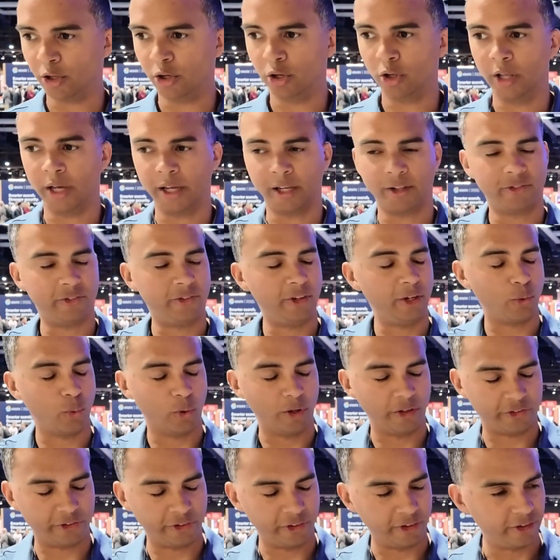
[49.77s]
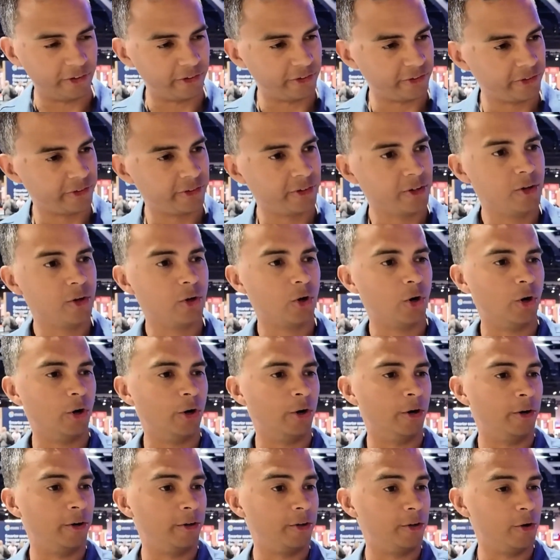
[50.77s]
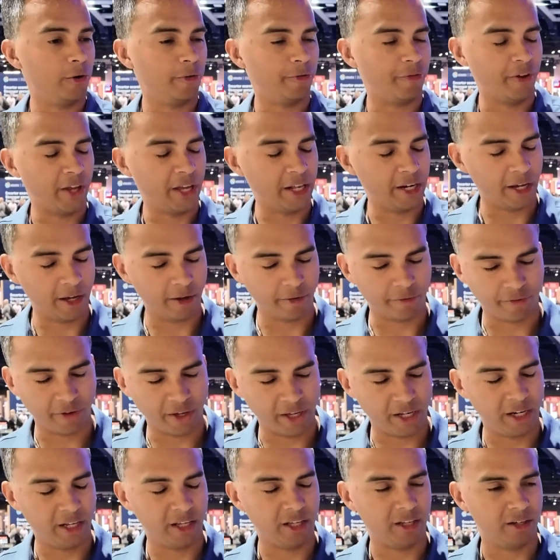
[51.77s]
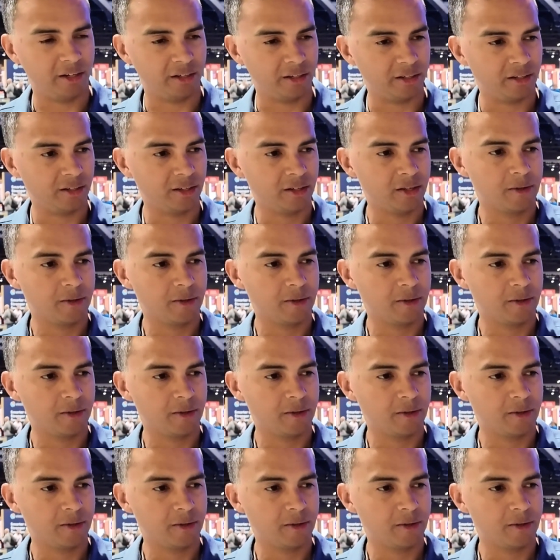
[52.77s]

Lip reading: like sequences or fan out, fan in,